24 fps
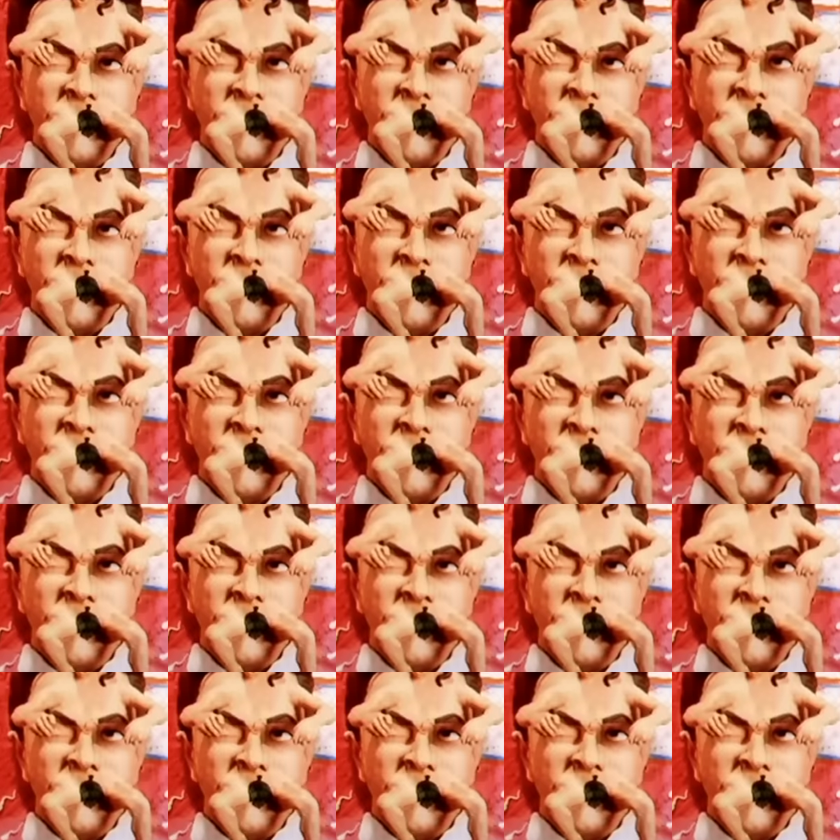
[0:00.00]

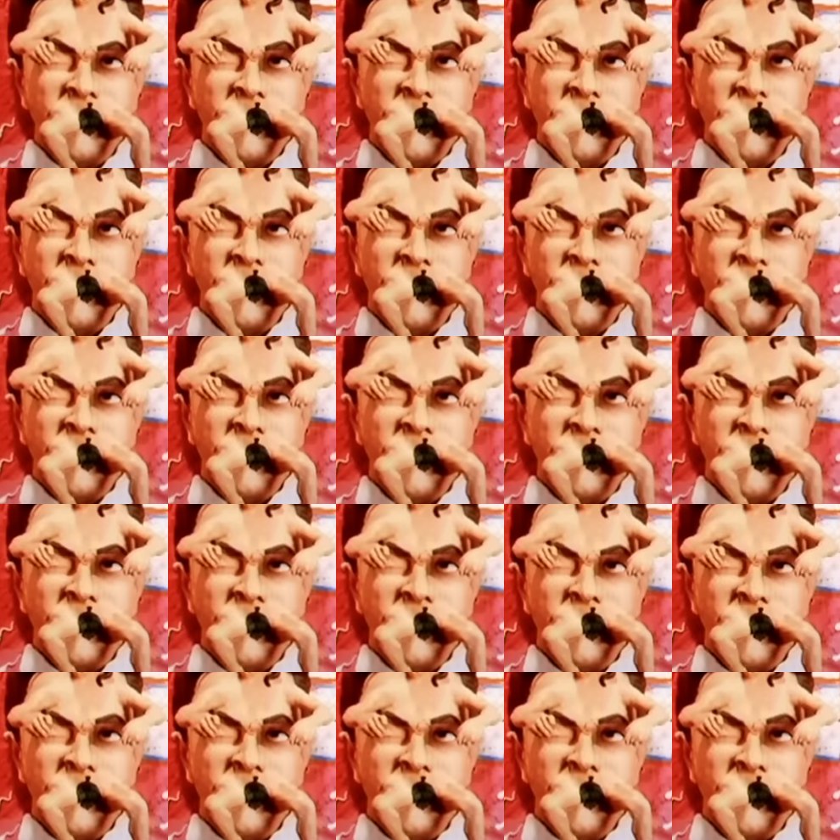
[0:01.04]
(not speaking)